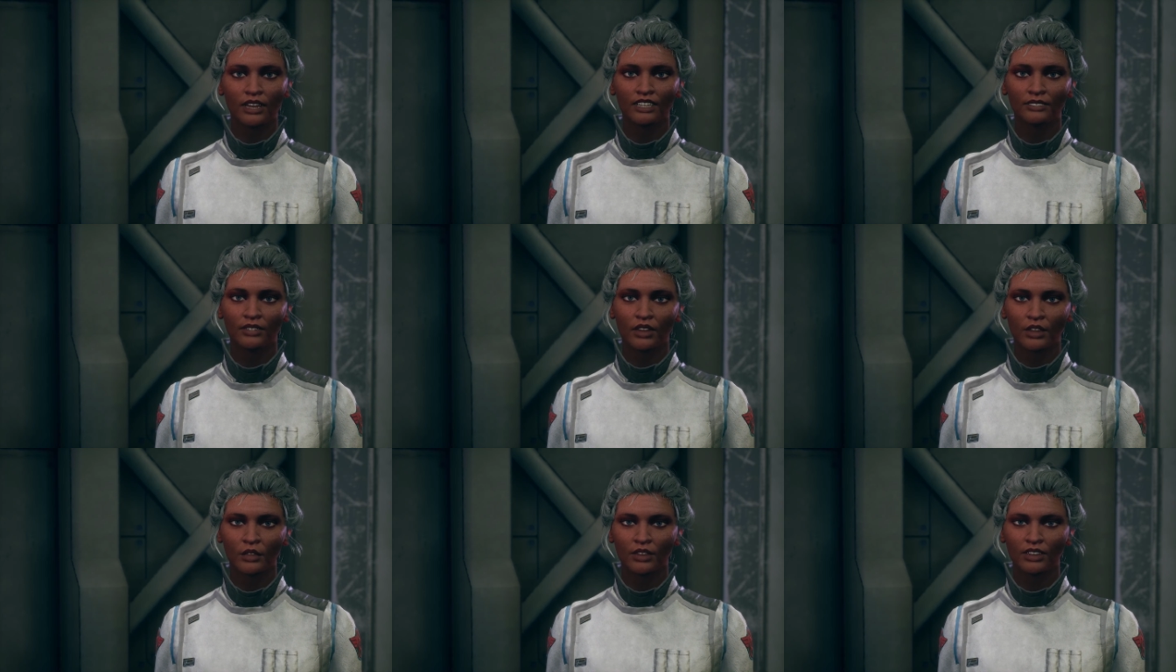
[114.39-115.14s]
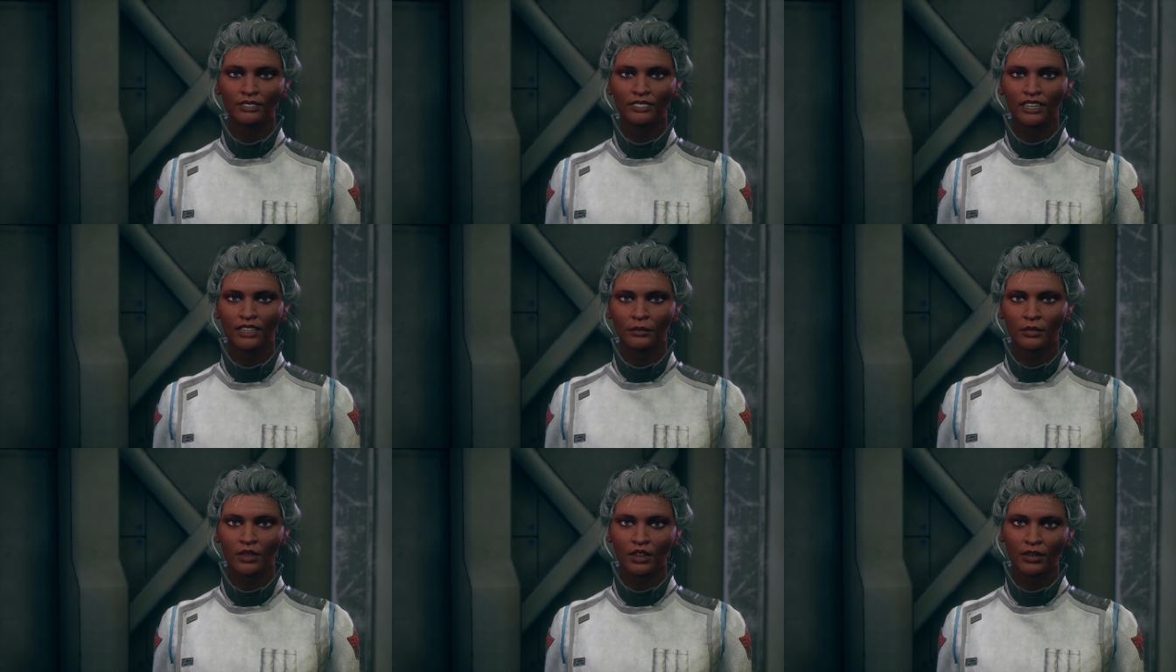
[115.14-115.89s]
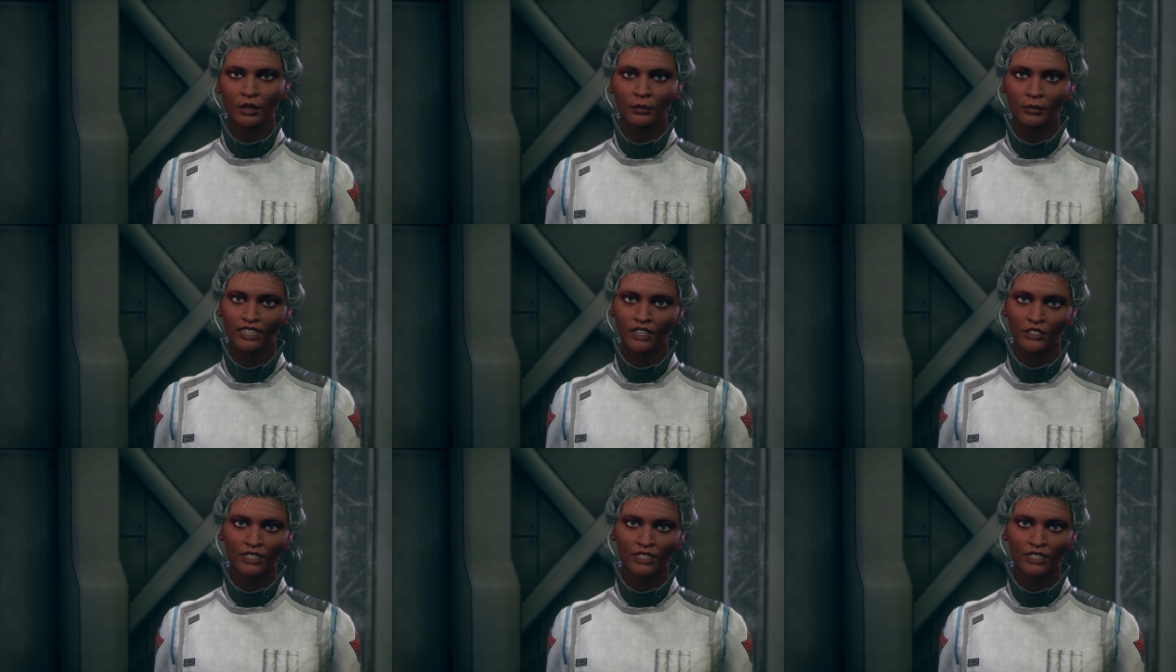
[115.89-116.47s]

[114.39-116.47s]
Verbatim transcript: I swear his late mother'd be